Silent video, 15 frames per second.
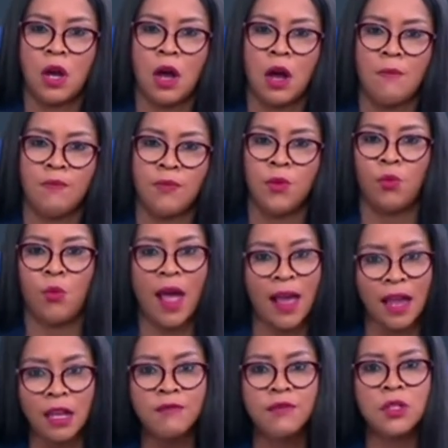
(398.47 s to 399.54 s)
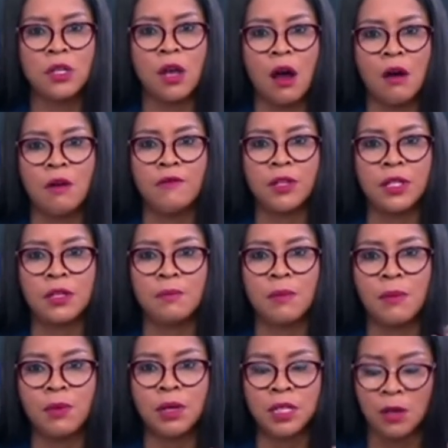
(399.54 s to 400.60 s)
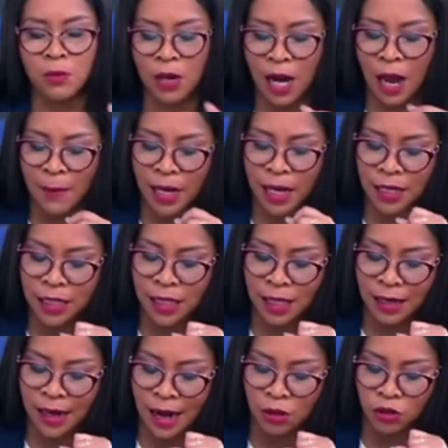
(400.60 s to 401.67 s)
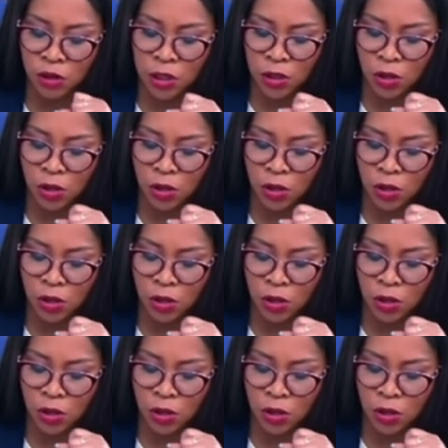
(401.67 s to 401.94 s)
the waves of Zimbabweans that were coming into the country.